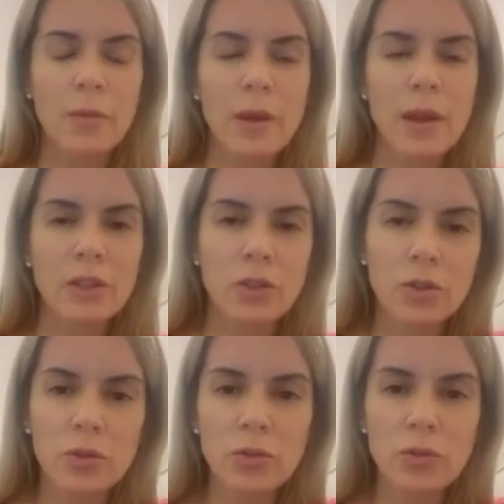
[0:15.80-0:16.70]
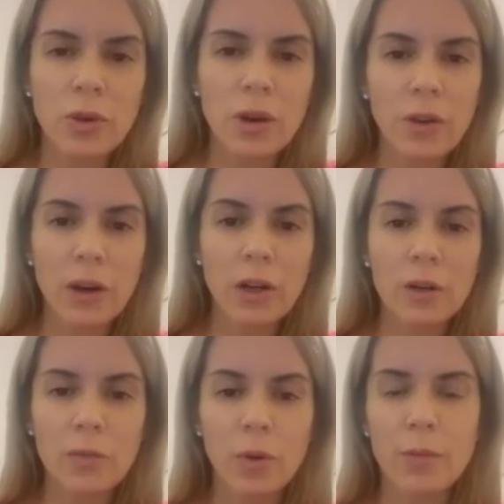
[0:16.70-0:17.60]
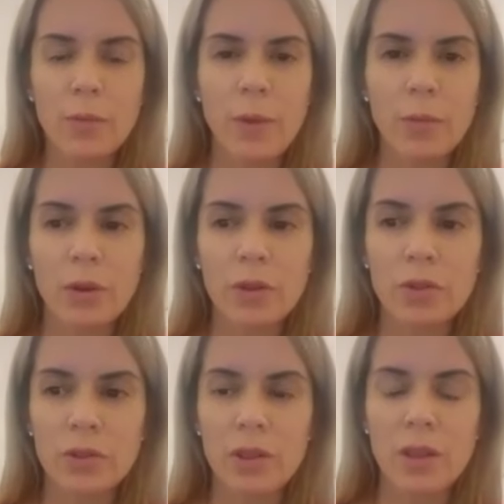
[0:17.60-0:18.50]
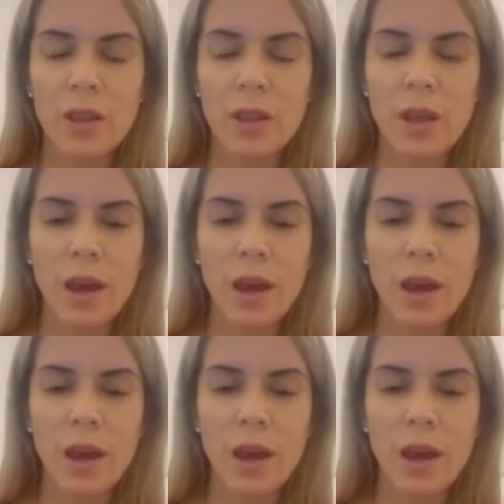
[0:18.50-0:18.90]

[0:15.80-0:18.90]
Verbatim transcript: We had two of our board members that,